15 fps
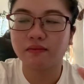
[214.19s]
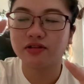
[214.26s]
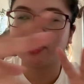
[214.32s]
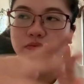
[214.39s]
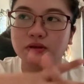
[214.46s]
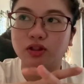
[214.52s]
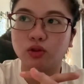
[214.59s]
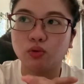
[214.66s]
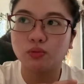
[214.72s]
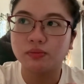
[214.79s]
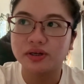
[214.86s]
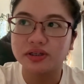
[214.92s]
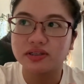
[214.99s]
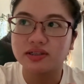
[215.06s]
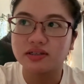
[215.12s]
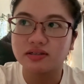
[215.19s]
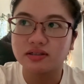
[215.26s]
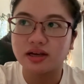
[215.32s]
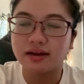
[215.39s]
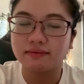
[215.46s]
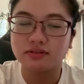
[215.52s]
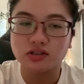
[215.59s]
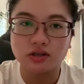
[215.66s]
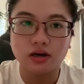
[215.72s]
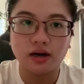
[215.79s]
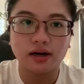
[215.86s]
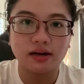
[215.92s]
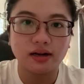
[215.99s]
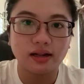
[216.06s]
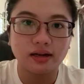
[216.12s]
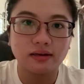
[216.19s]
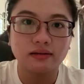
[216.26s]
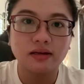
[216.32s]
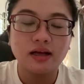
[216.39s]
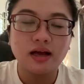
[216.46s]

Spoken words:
It's been 2 months since I was gone, and